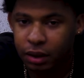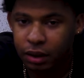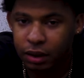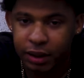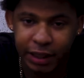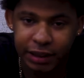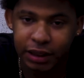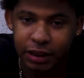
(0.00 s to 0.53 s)

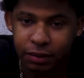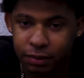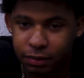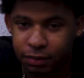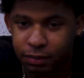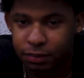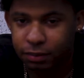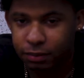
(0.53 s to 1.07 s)
That's it.
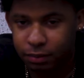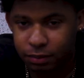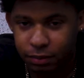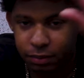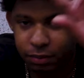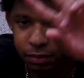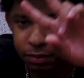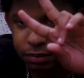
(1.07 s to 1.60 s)

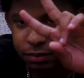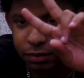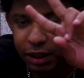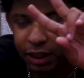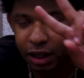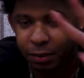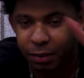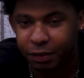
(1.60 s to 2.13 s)
Get out
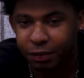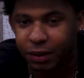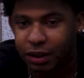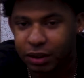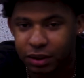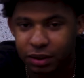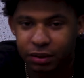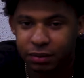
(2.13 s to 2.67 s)
of my
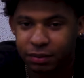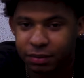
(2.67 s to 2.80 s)
face.